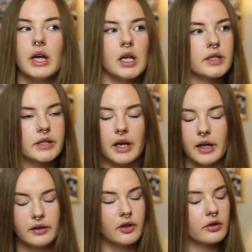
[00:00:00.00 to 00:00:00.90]
stay
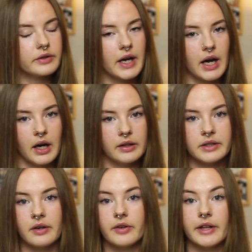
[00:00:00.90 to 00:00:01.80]
in contact
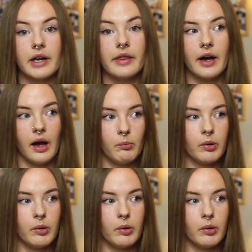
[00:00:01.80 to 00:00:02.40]
and everything like that.